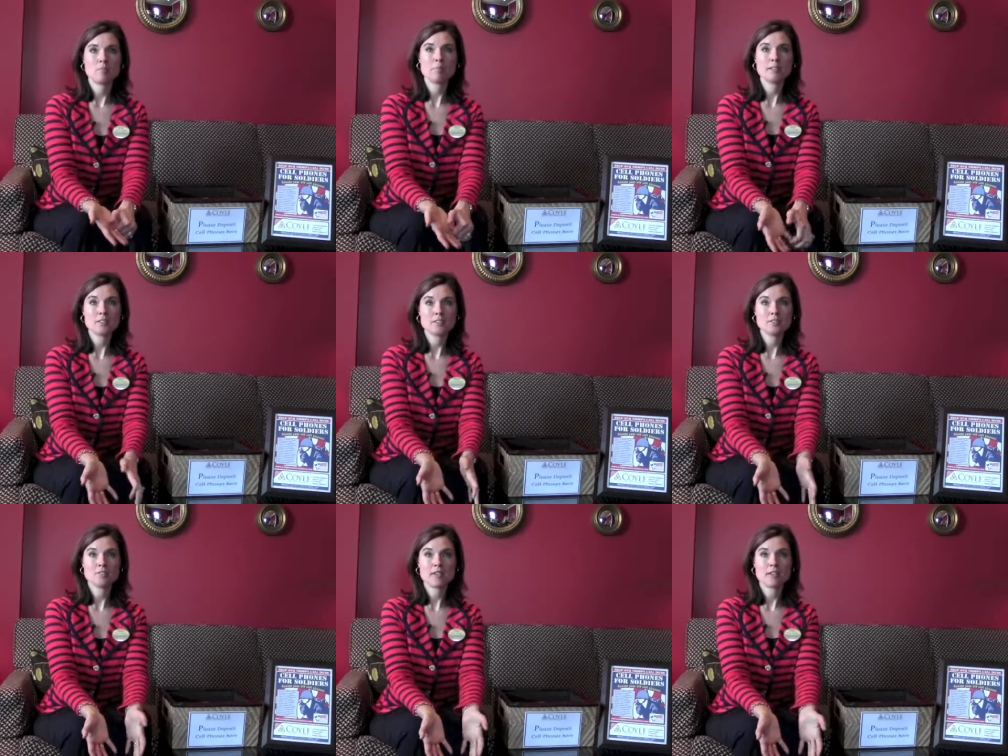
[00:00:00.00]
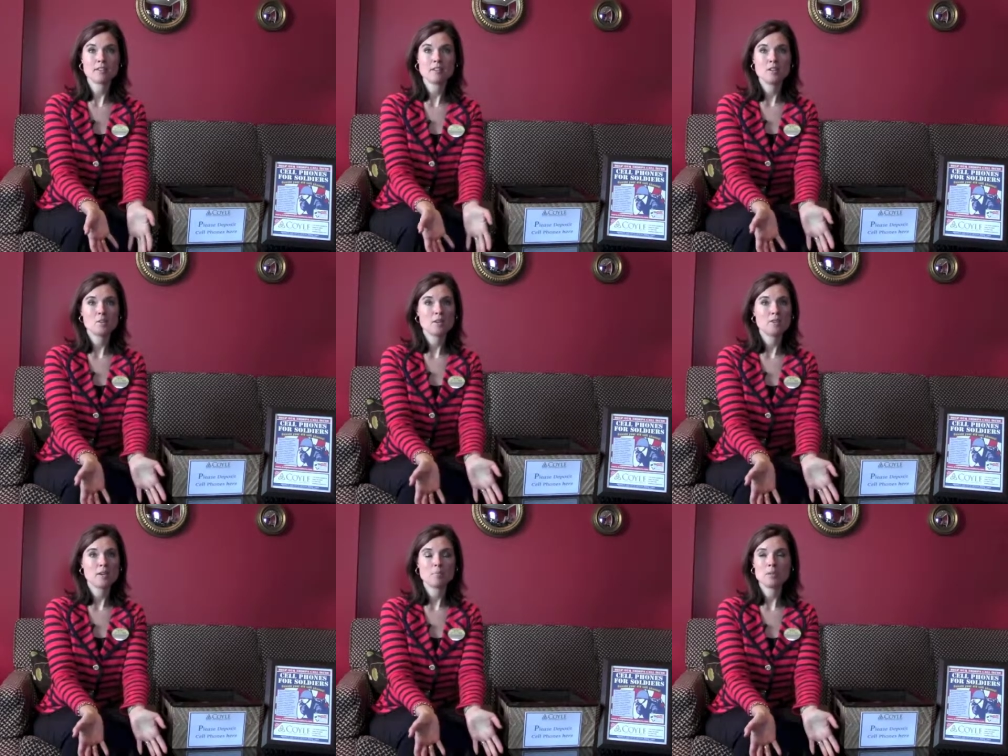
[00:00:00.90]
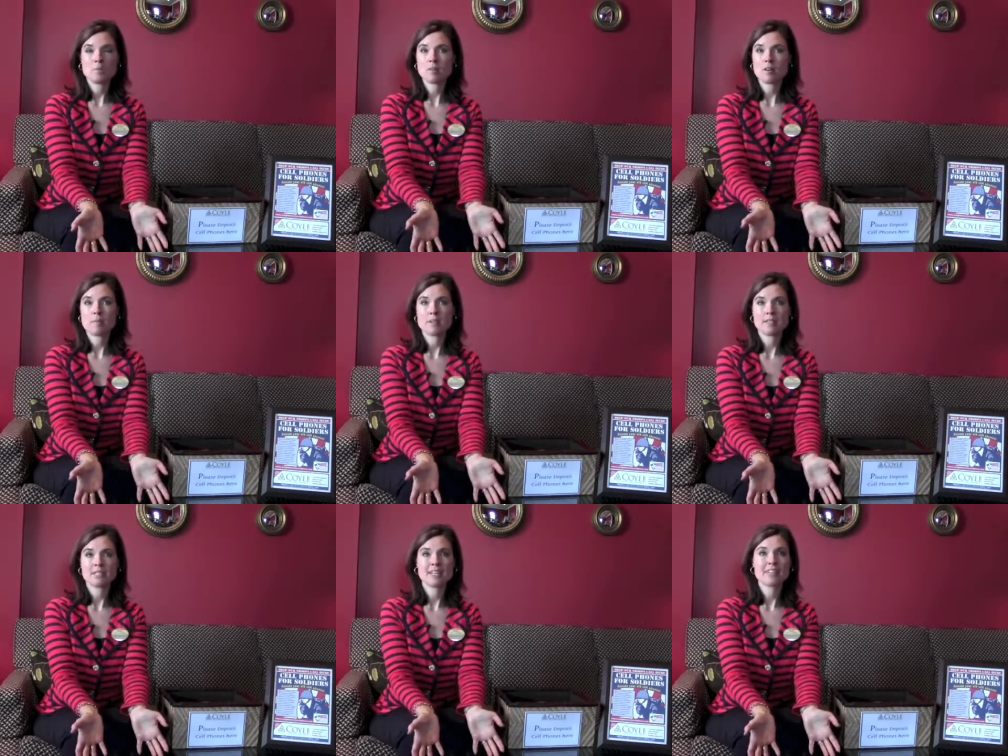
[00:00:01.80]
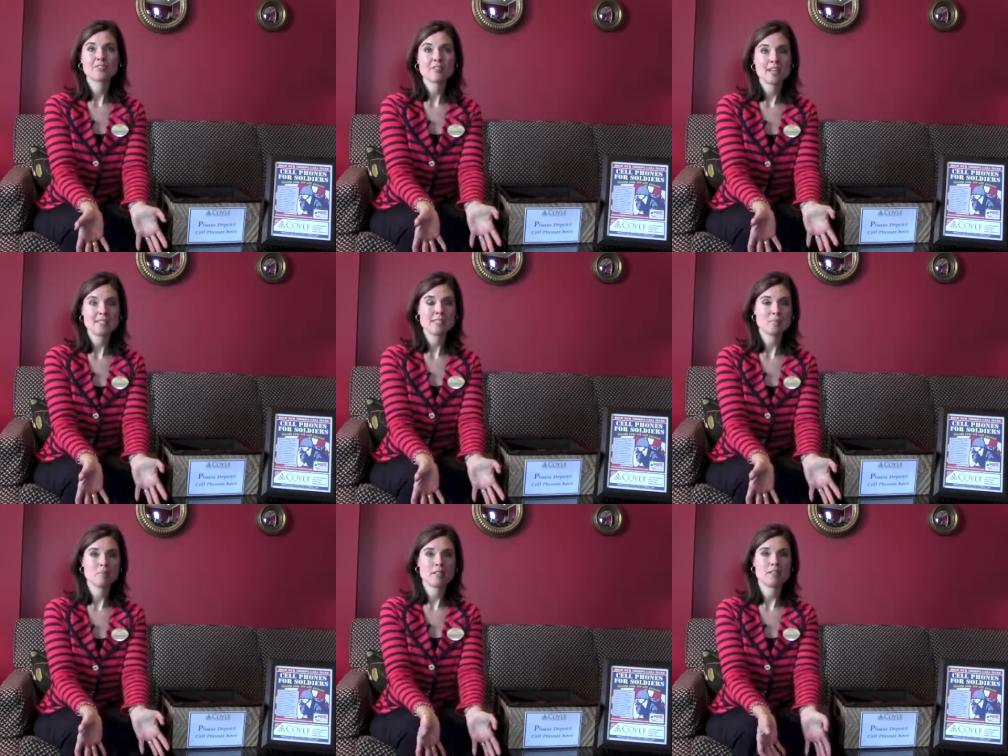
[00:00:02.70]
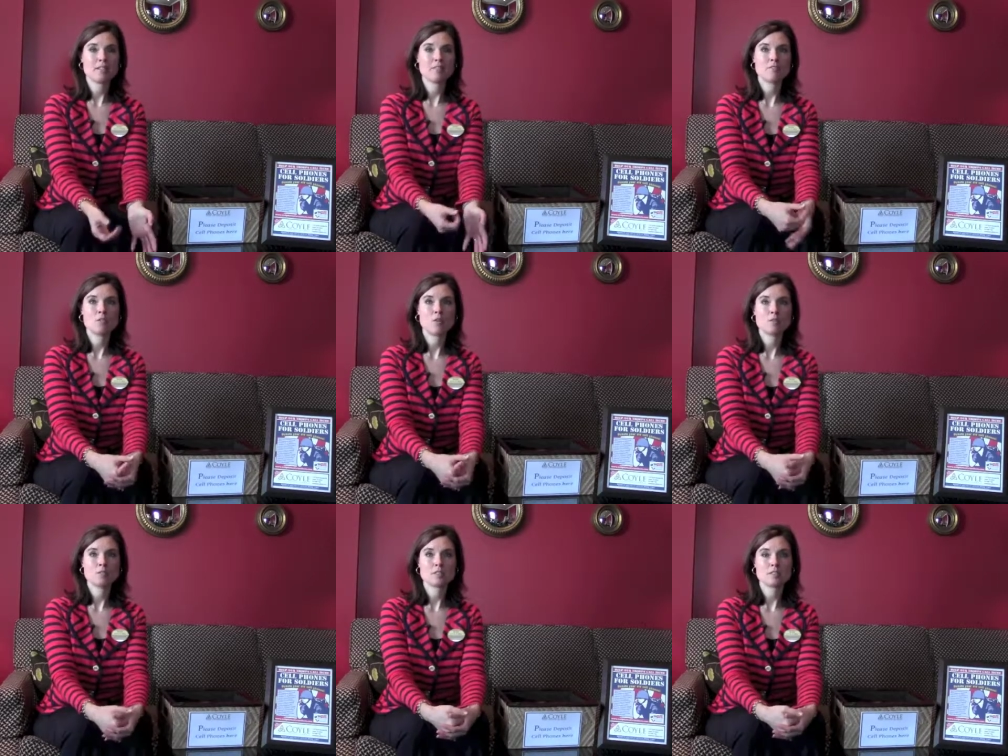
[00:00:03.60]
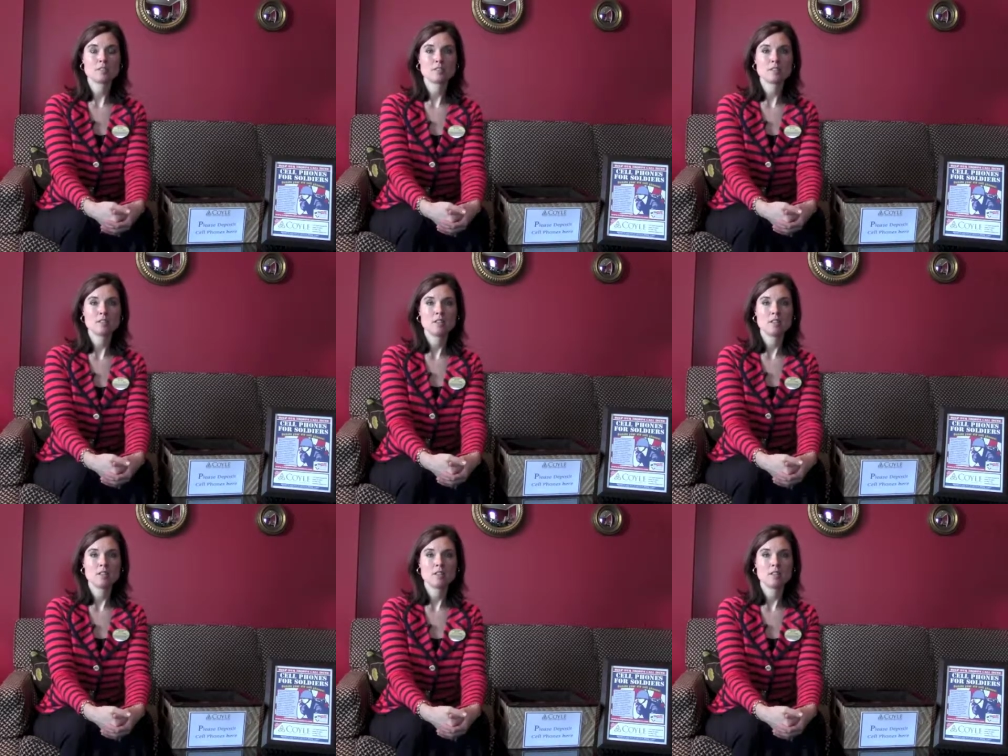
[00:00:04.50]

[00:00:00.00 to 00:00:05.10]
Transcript: And because of that, we've had people coming in like crazy bringing in phones, and it's